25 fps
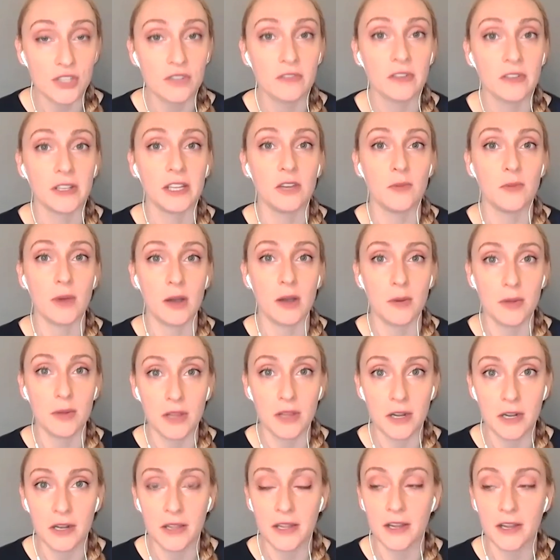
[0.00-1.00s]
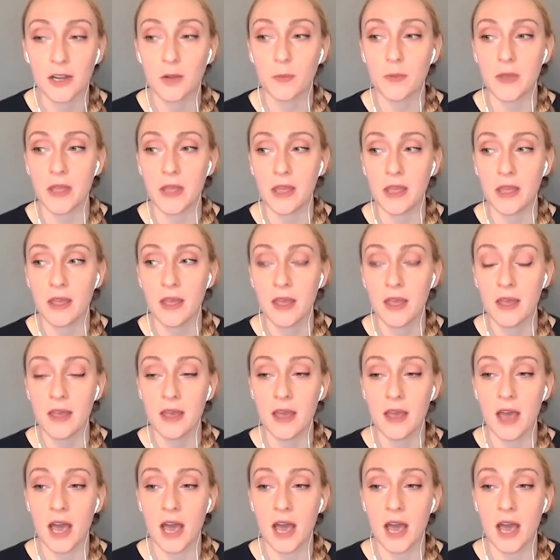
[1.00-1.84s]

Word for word: do really well with art therapy.